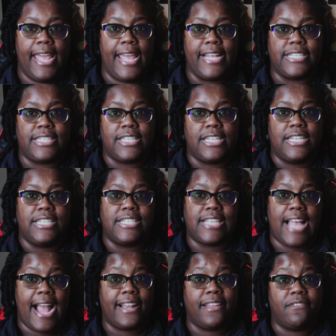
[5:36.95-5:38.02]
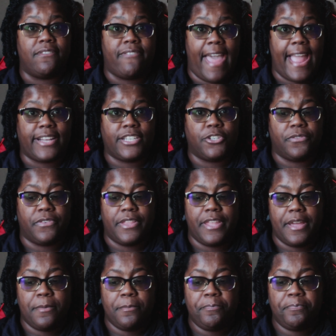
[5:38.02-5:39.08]
It's the deciding factor for
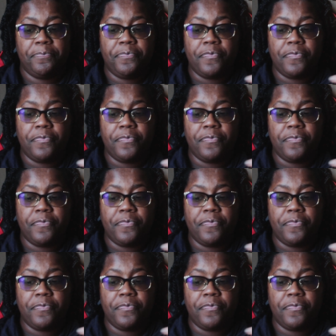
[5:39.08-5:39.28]
them.